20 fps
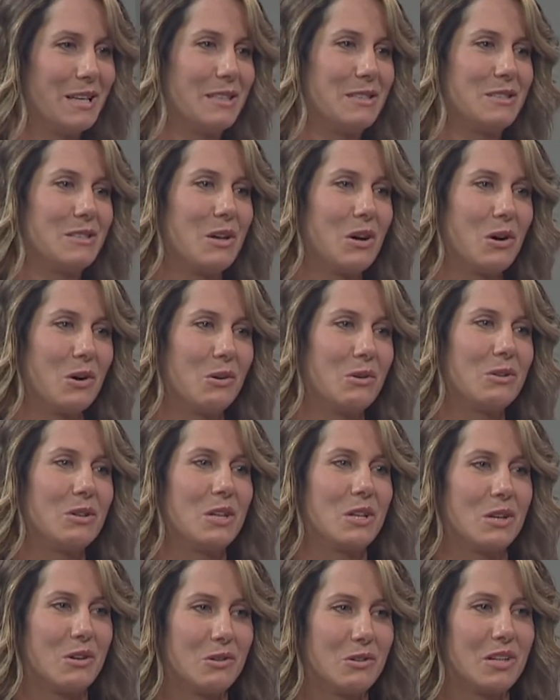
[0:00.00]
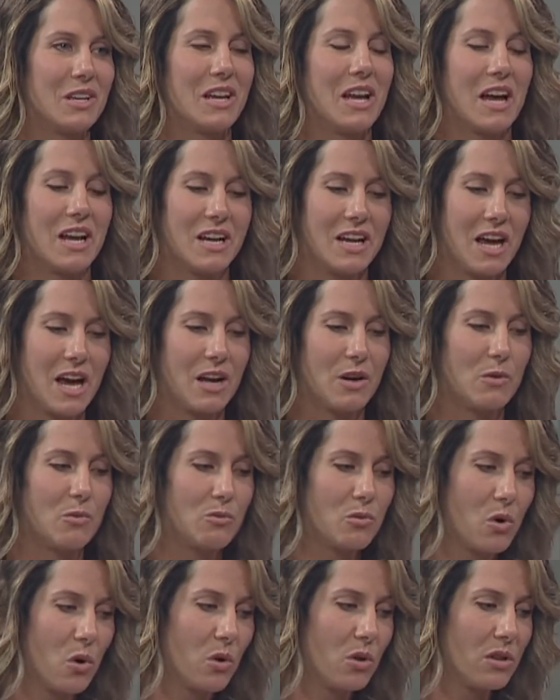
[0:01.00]
So, you know, you kind of got to
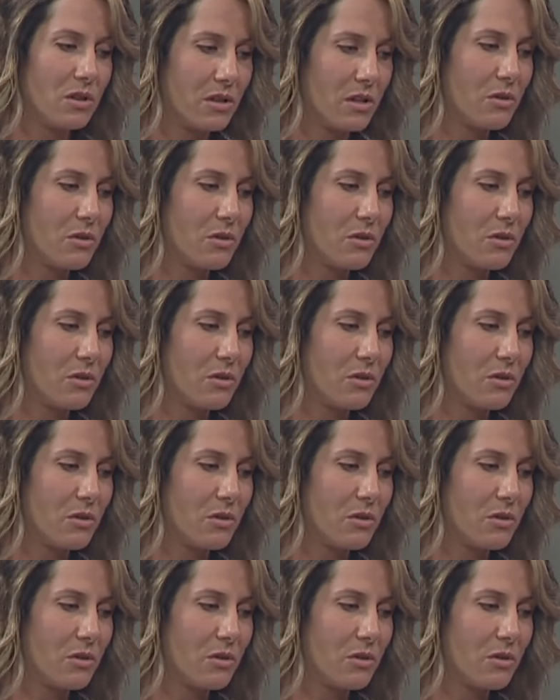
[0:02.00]
roll,